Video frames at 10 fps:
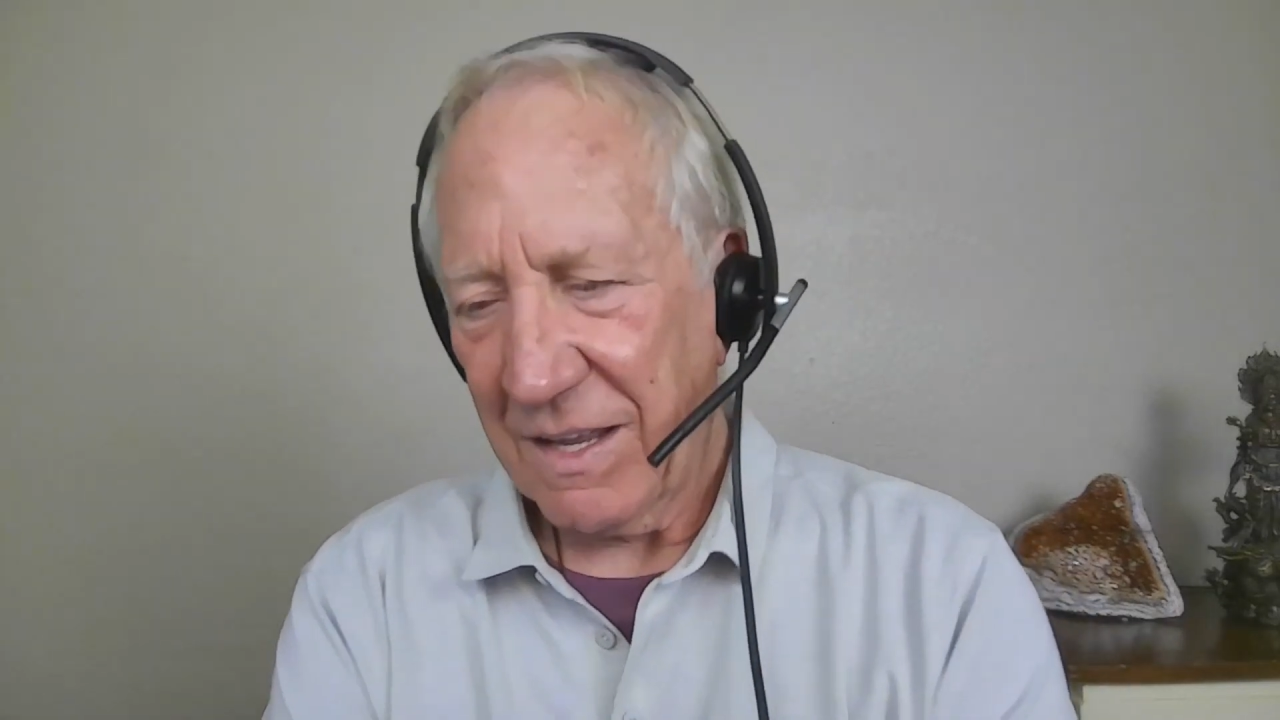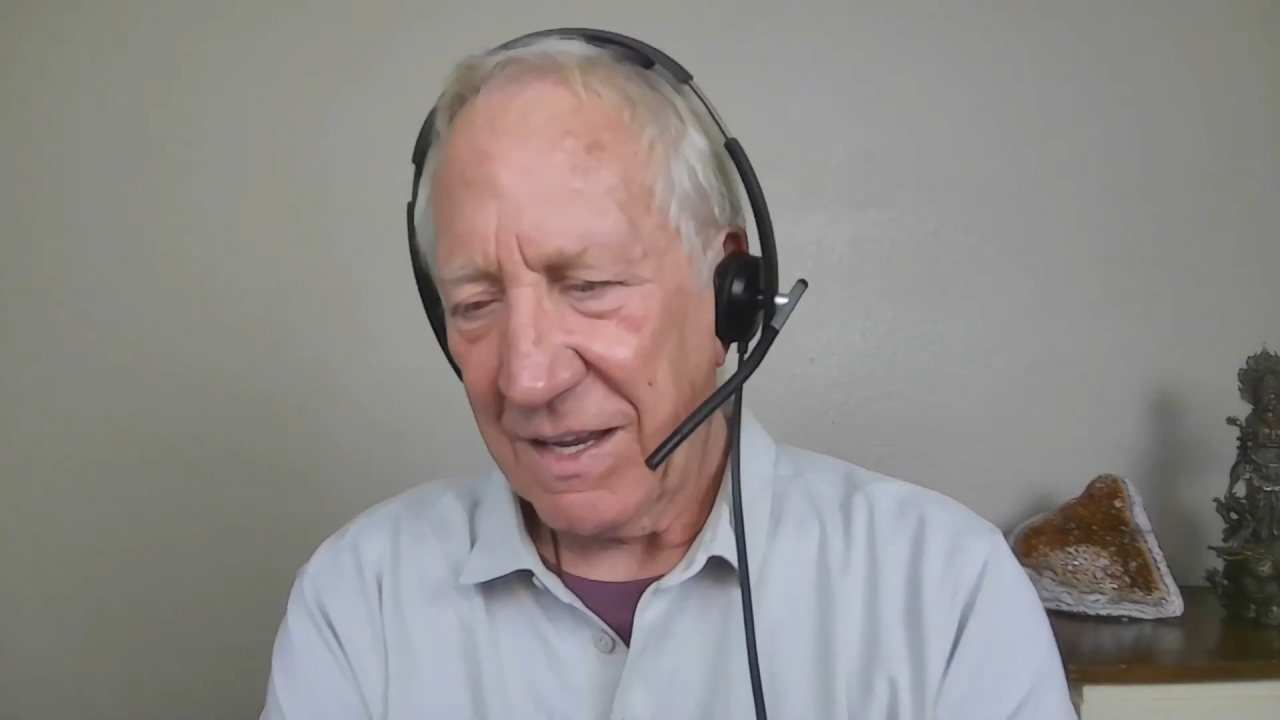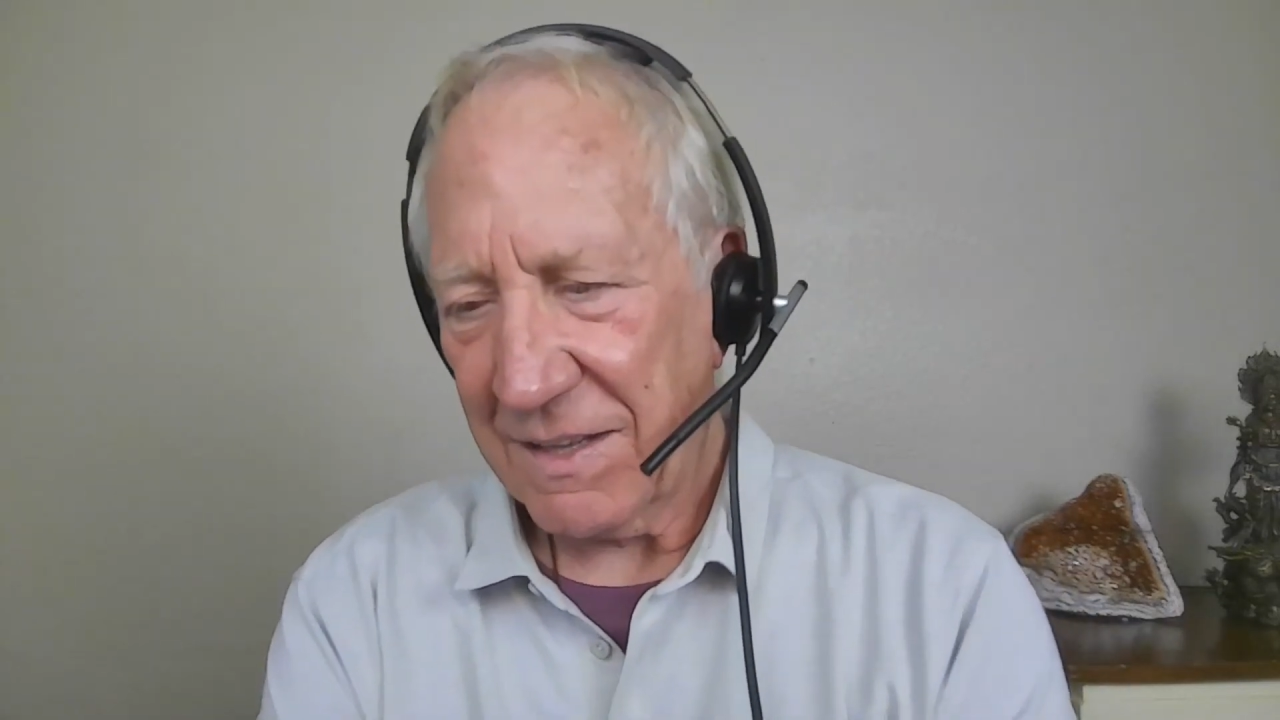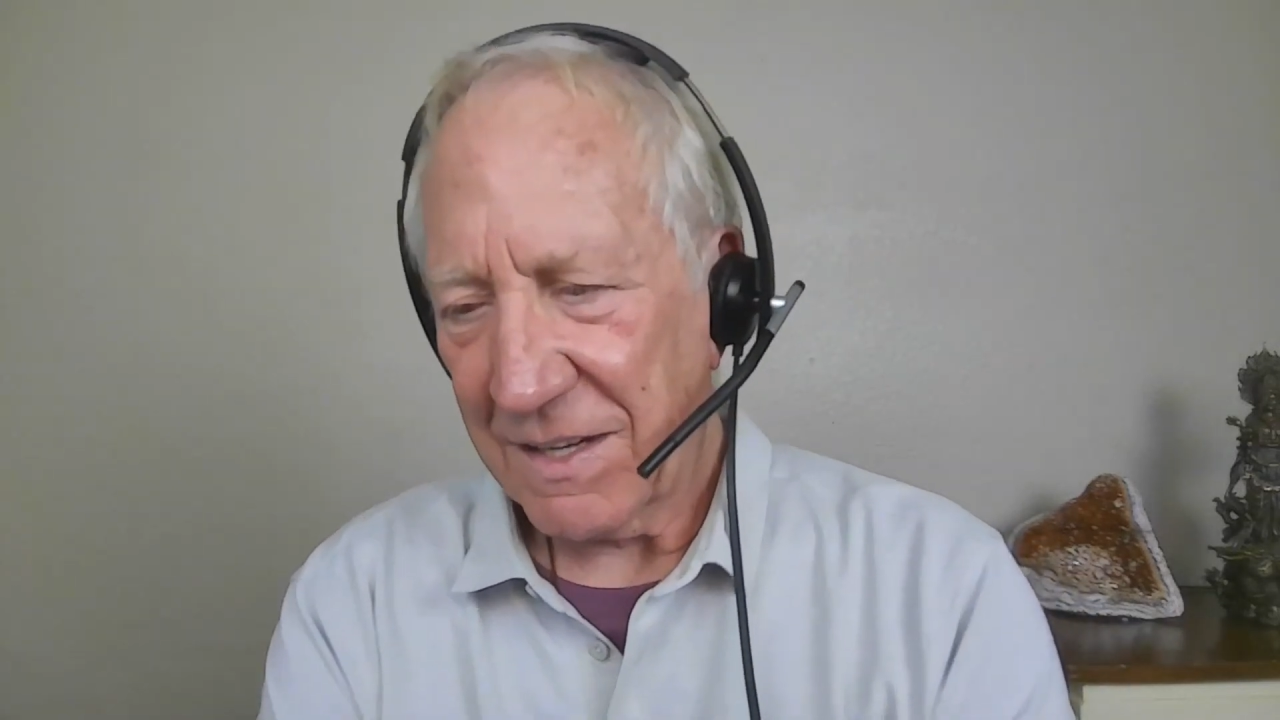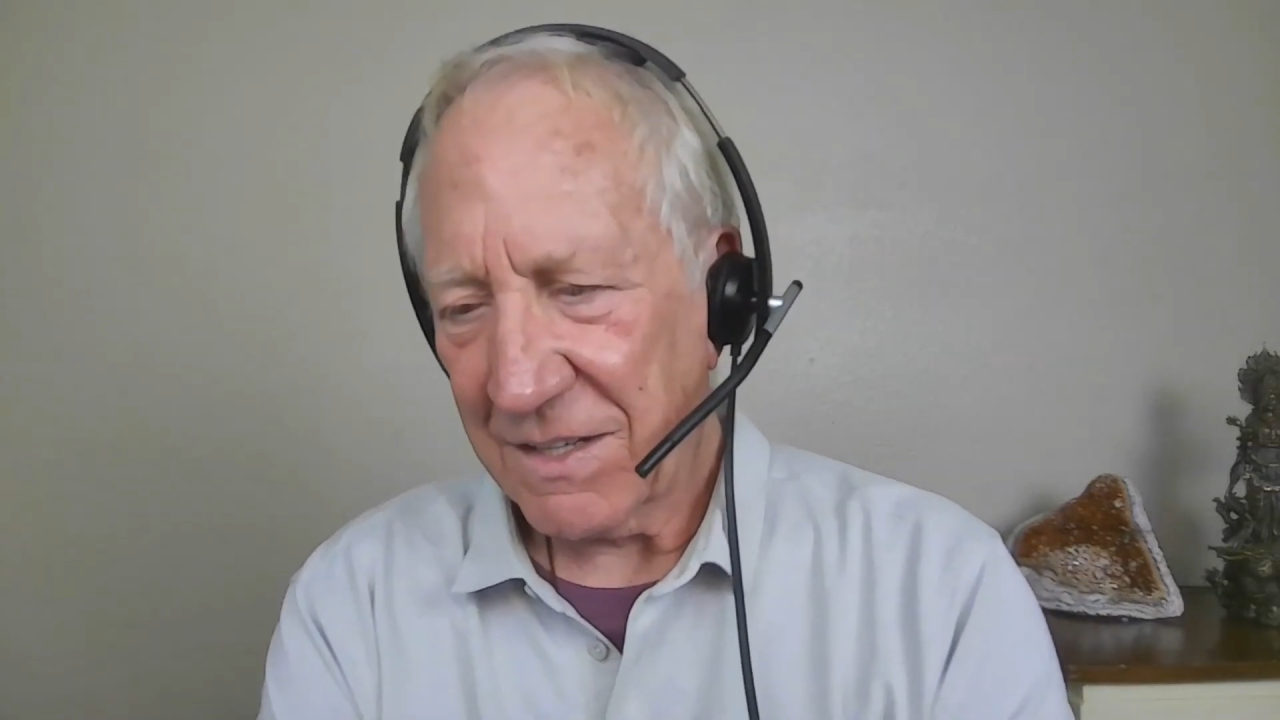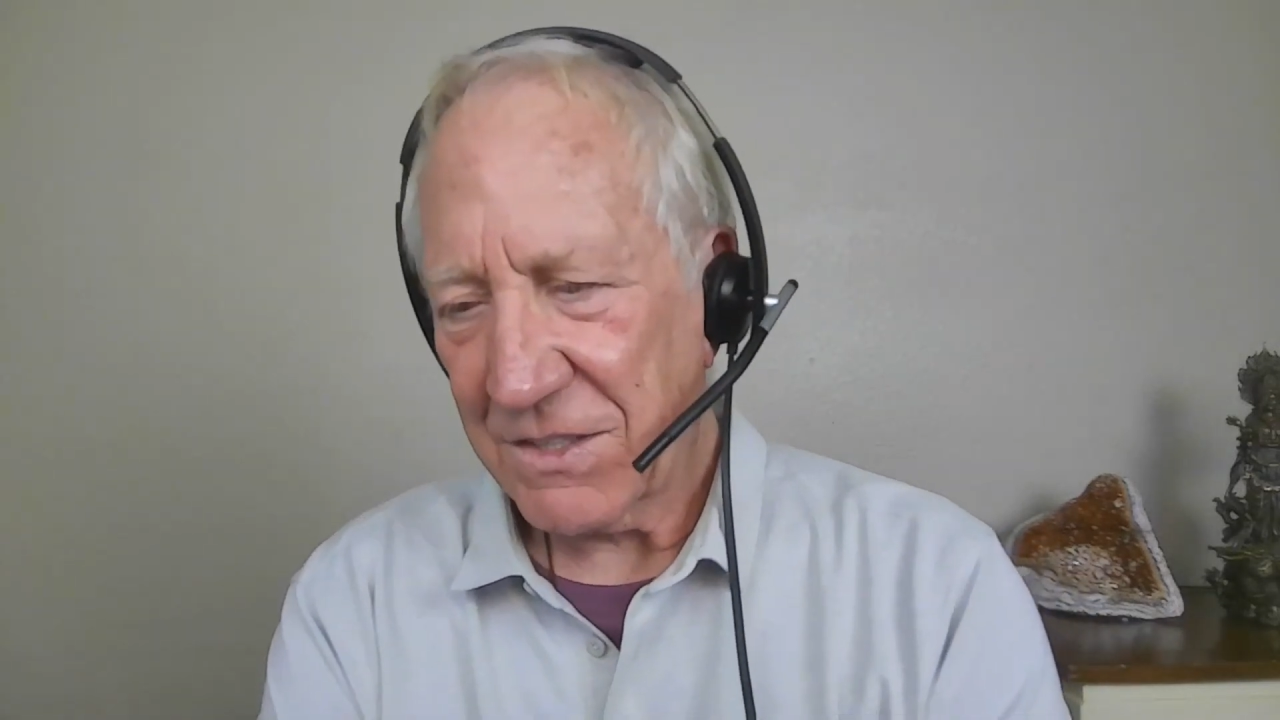And then